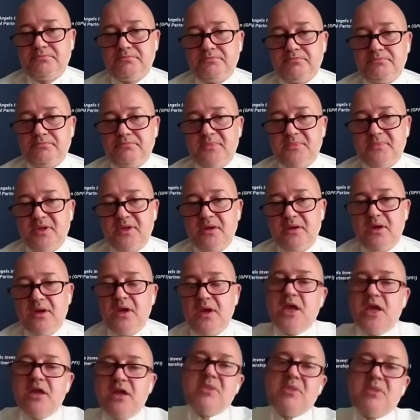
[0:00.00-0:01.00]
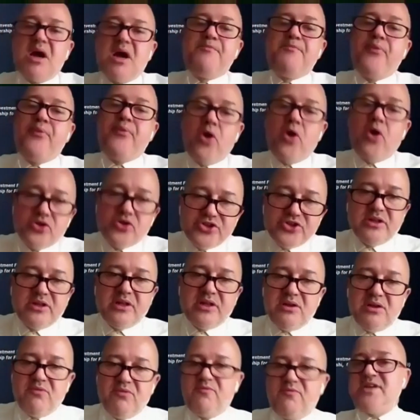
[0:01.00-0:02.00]
In my personal
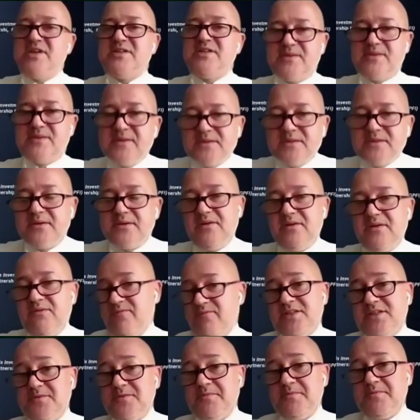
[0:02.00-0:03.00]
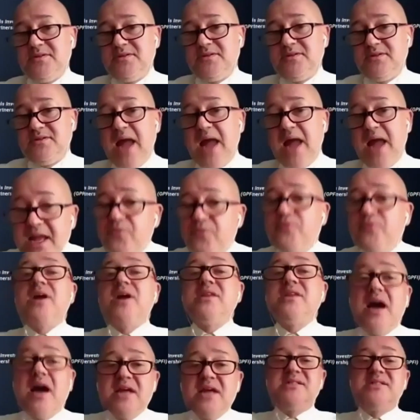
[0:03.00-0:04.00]
investments and what I see from
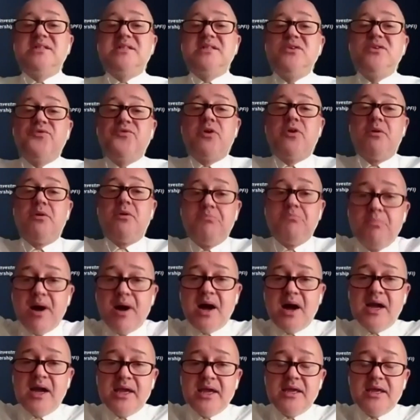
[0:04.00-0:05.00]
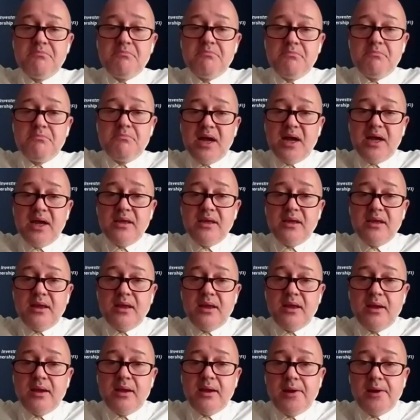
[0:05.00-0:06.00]
my
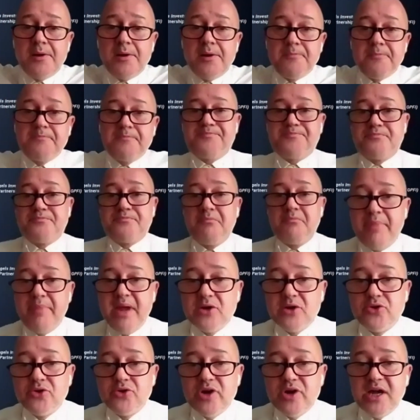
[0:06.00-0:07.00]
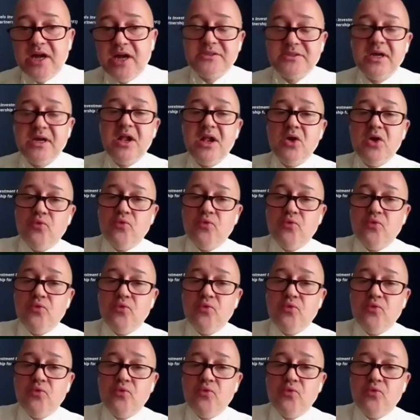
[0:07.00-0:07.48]
background, while